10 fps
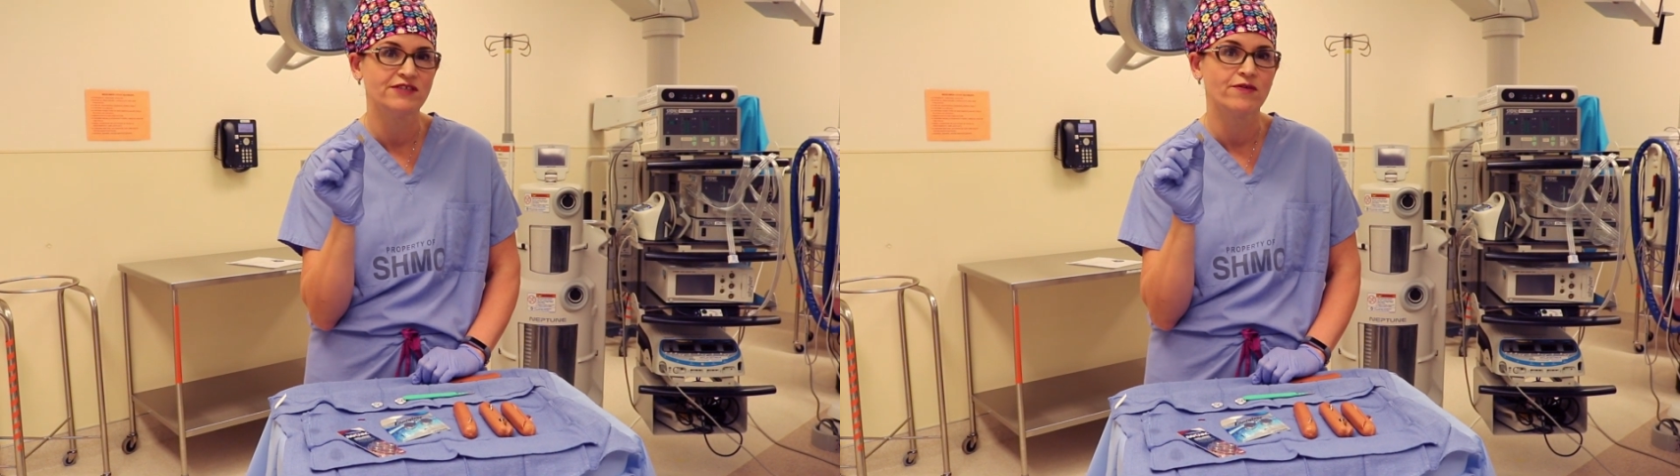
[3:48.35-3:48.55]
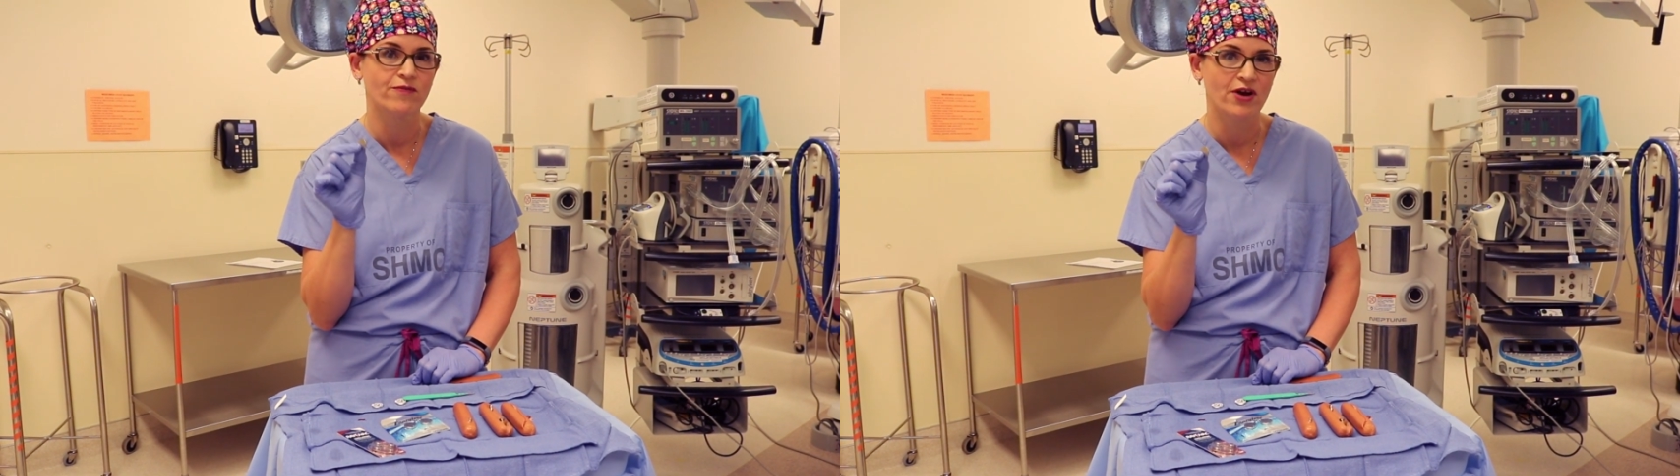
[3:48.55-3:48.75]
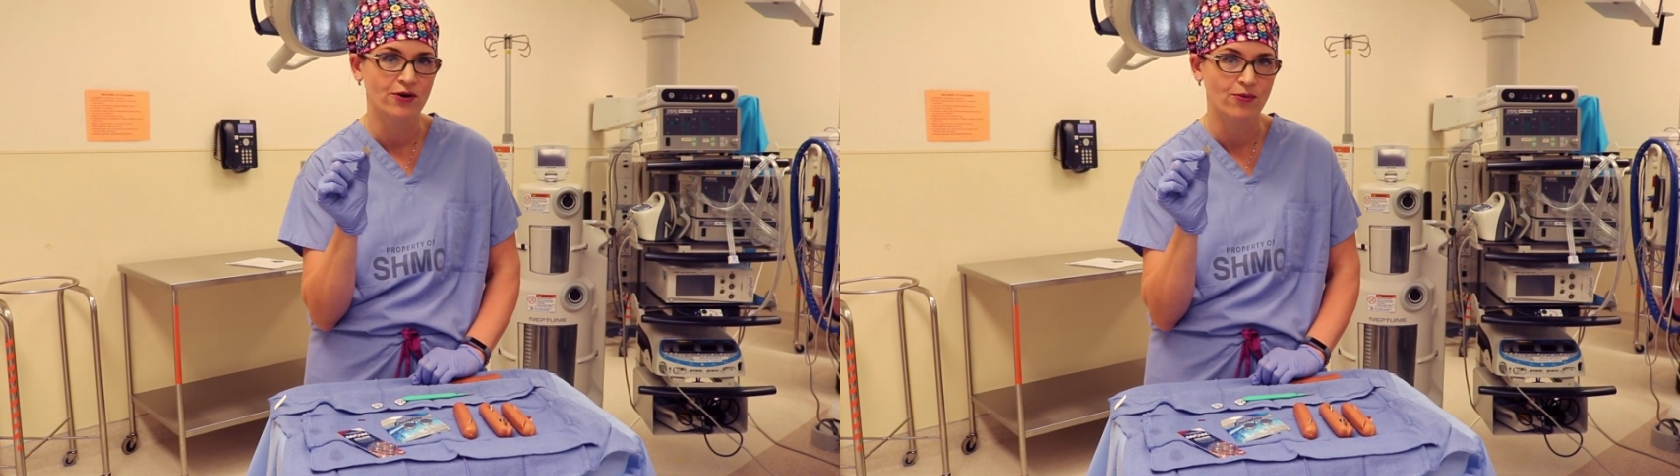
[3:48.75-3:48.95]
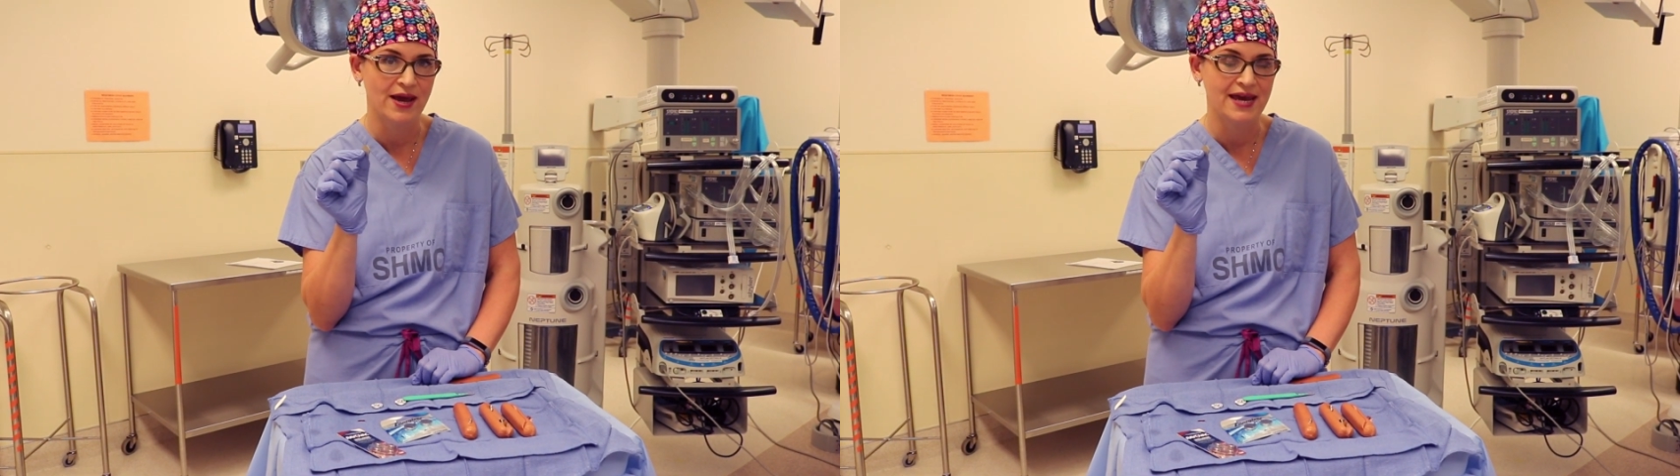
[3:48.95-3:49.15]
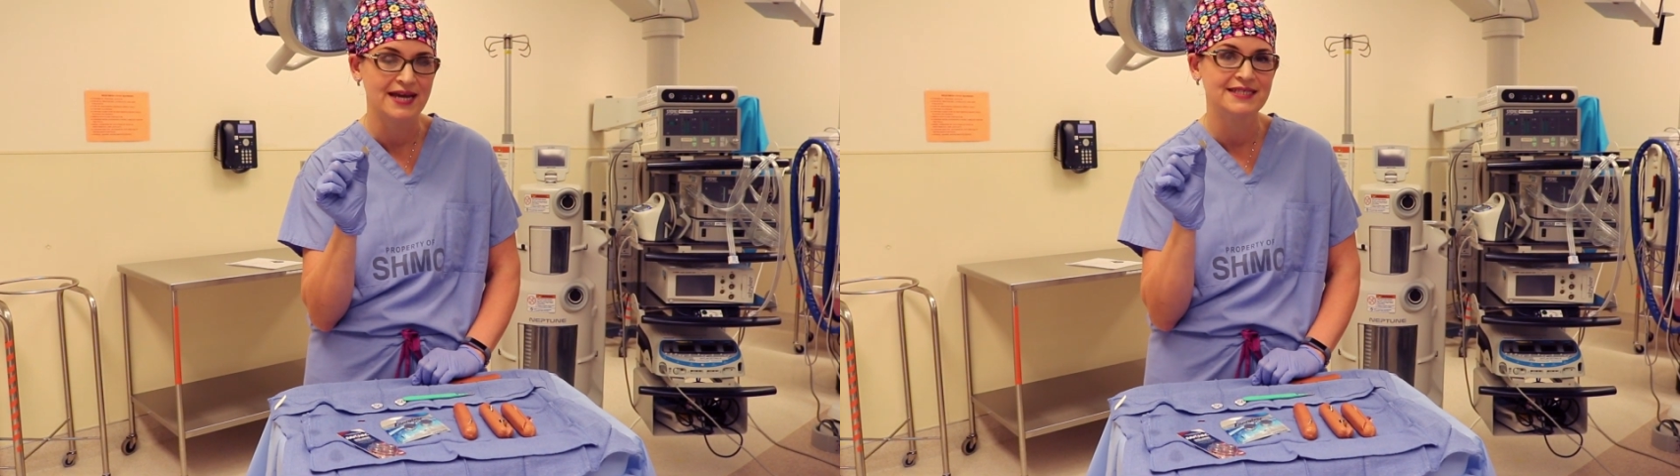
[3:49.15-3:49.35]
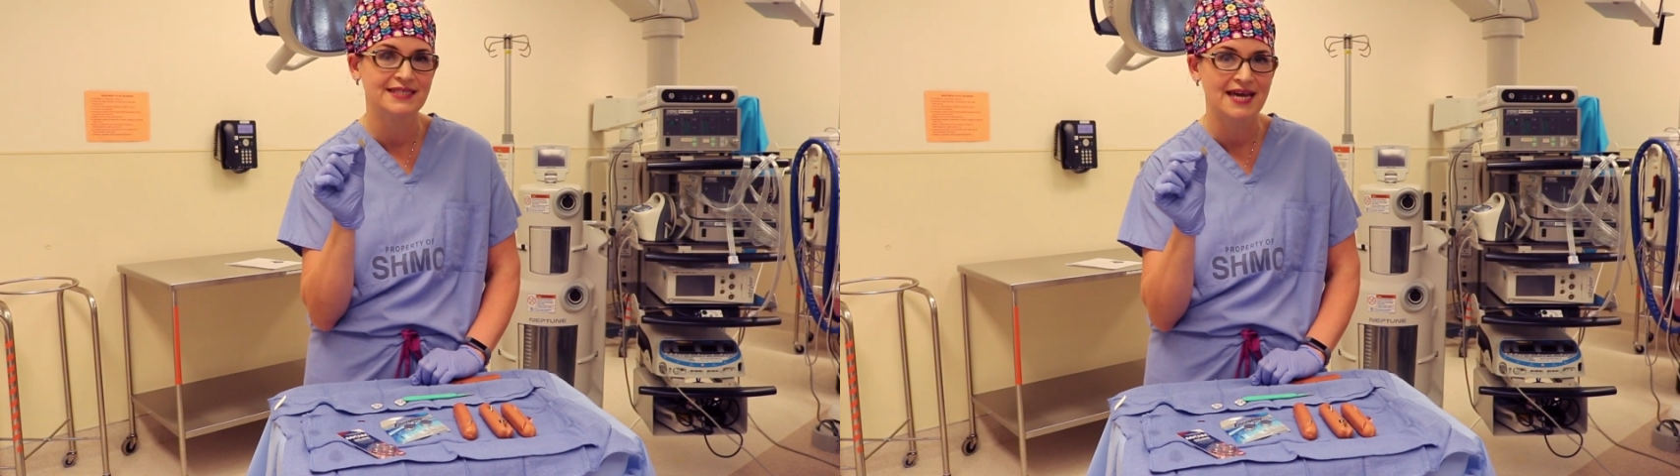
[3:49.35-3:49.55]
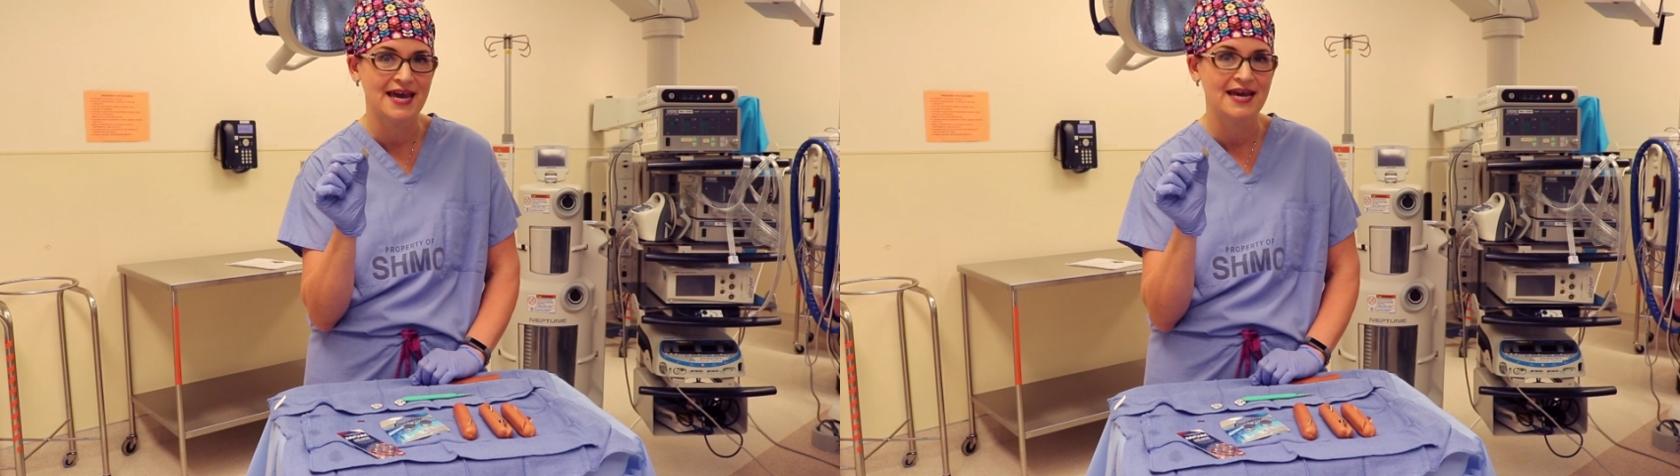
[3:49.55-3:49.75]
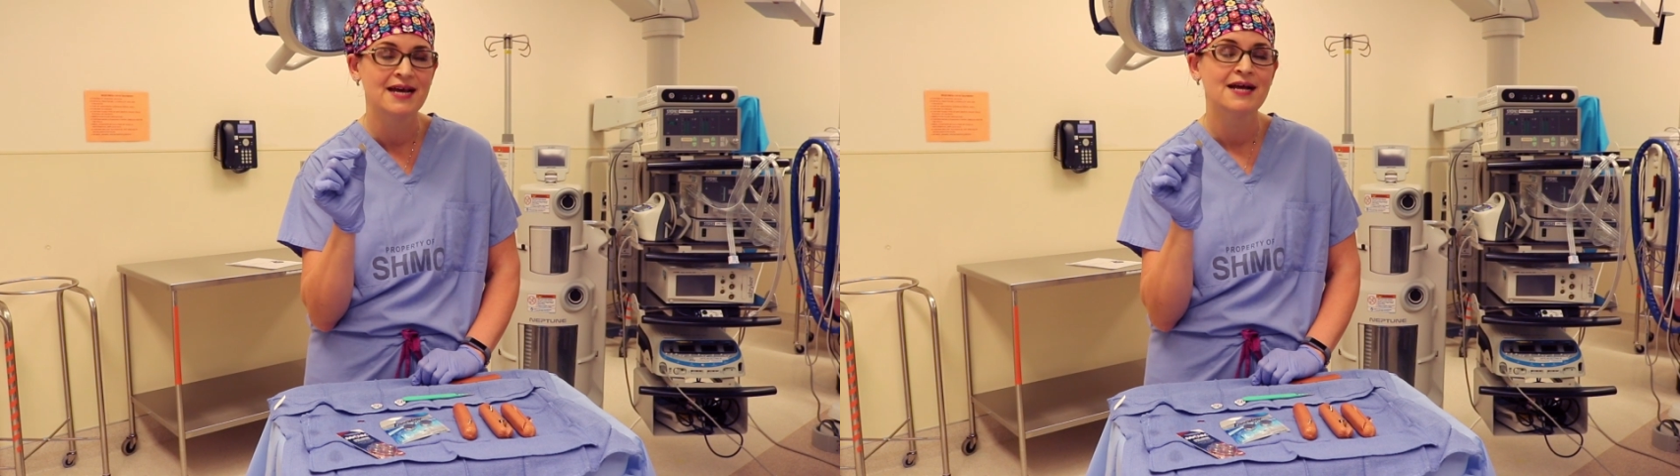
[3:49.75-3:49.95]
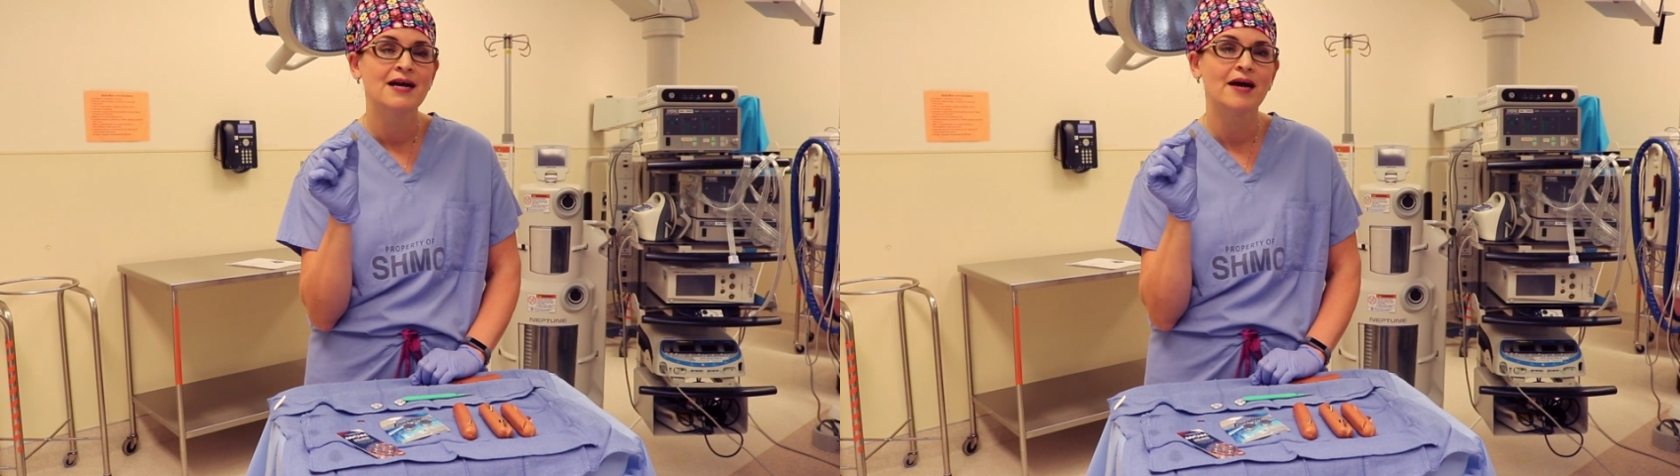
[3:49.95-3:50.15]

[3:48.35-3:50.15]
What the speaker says: room right away and say,